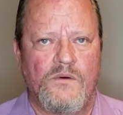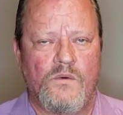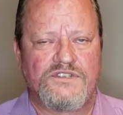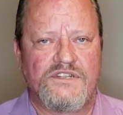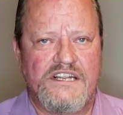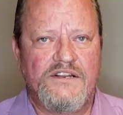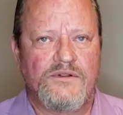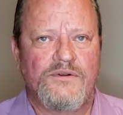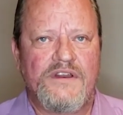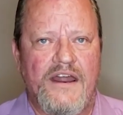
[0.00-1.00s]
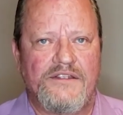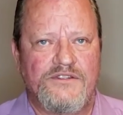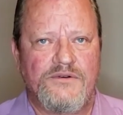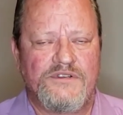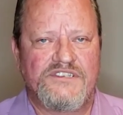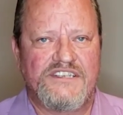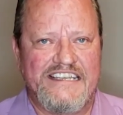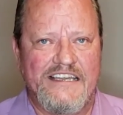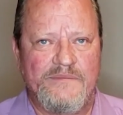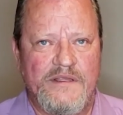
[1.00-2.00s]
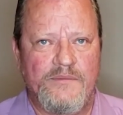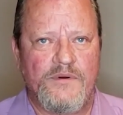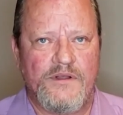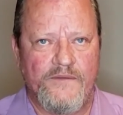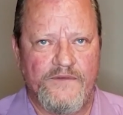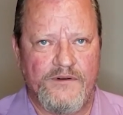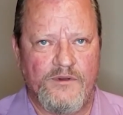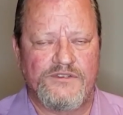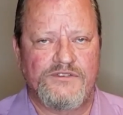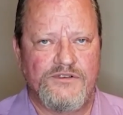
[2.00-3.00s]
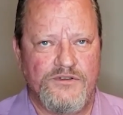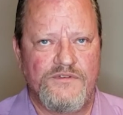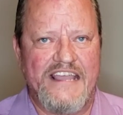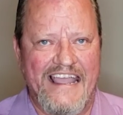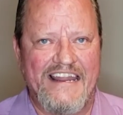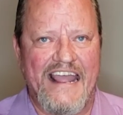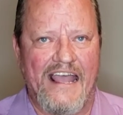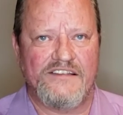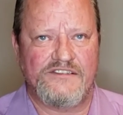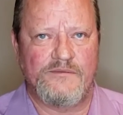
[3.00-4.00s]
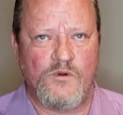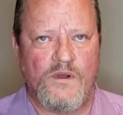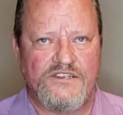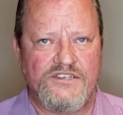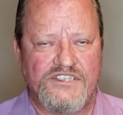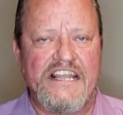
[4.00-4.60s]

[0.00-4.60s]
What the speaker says: What you need to learn how to do is to get people comfortable so you can ask them questions.